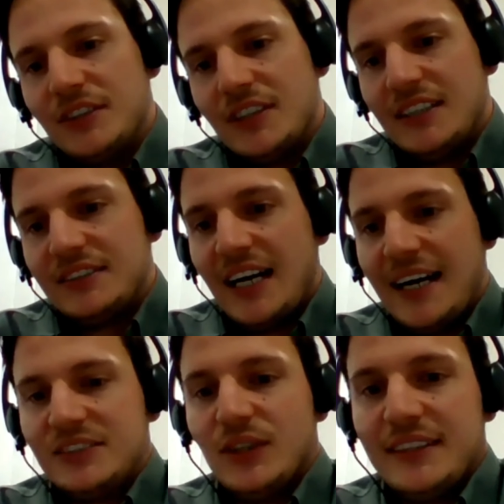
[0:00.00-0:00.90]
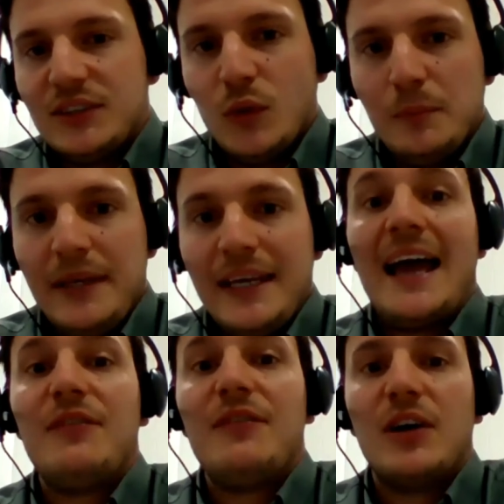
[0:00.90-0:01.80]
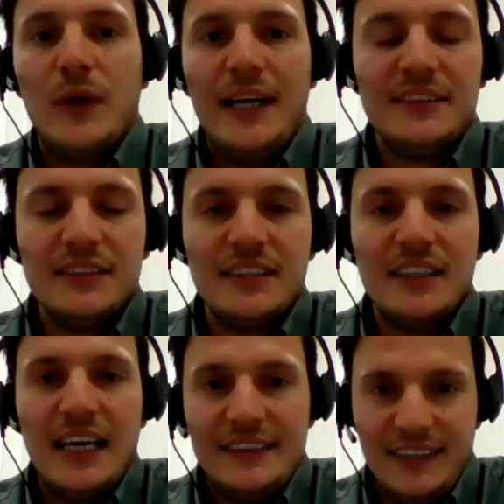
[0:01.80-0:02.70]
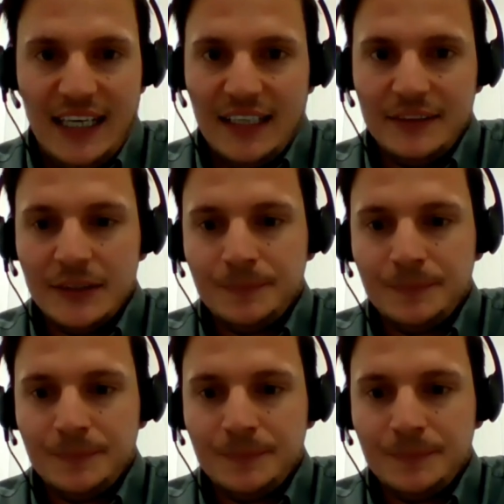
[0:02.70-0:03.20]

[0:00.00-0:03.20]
the isolator will be evacuated at the end,